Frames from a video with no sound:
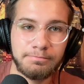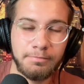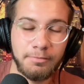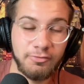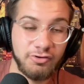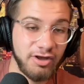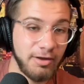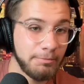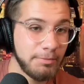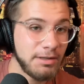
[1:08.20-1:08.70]

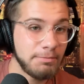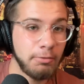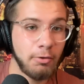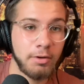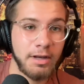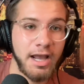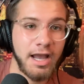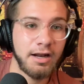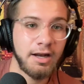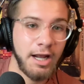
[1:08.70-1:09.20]
Some people
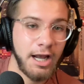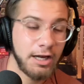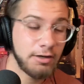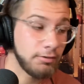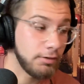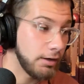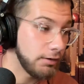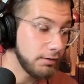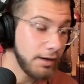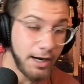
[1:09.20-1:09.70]
can't
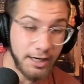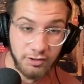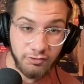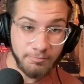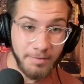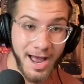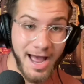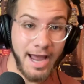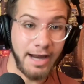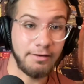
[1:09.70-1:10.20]
handle it, and it's
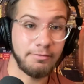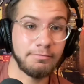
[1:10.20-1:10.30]
fine.